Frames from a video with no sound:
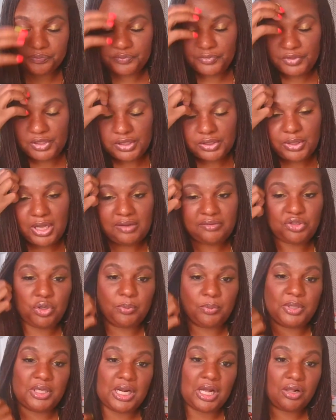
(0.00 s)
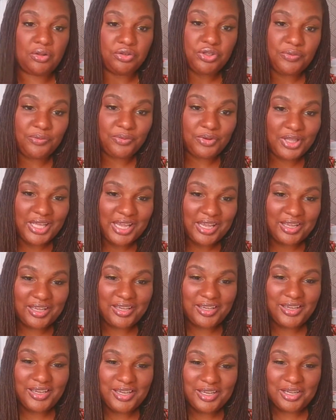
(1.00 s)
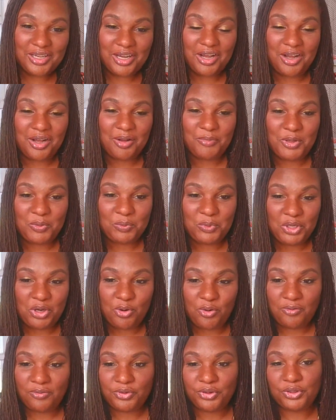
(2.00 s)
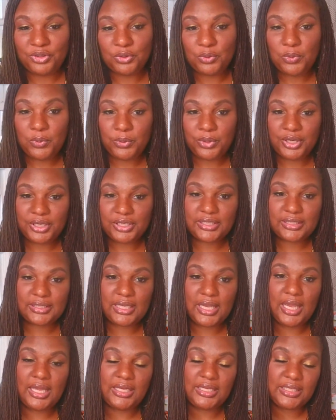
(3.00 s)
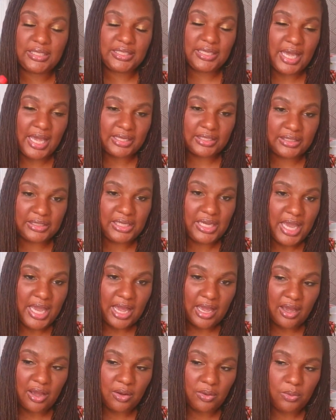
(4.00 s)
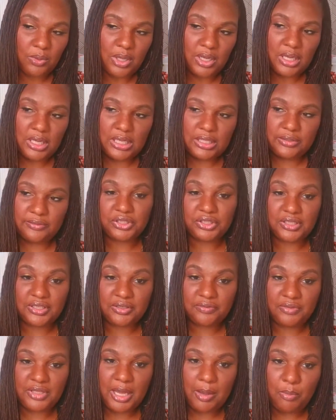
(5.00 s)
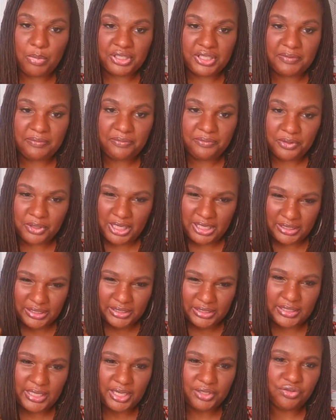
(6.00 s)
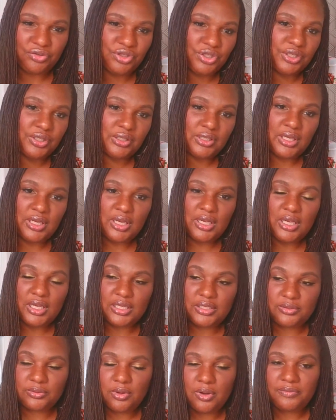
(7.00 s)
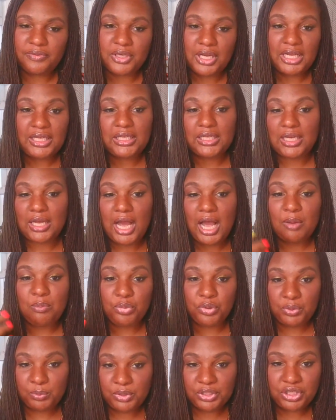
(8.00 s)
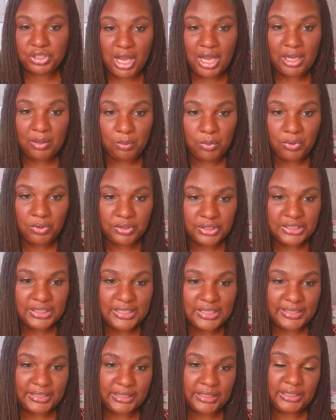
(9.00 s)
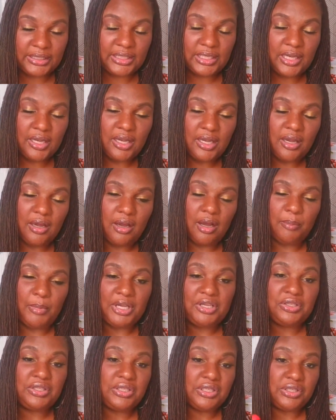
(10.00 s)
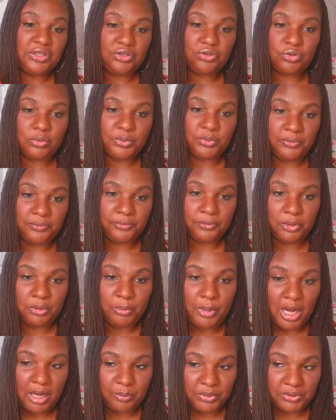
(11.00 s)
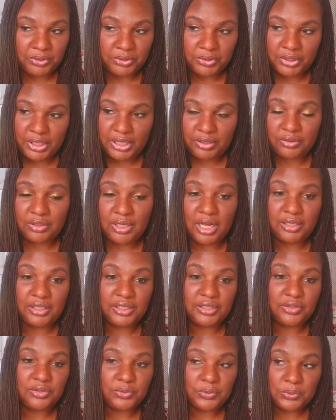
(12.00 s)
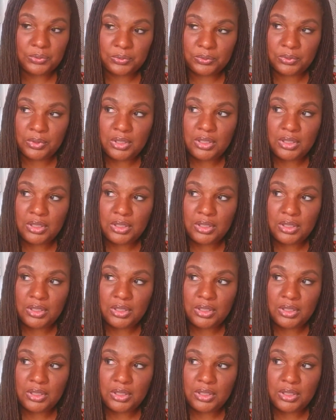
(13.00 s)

So I have terminology for that that we go over in the course, and exactly how the functions of that. But to feel like the tension is off, and I can pretty much eyeball and see. I used to distribute for a popular hair locking tool,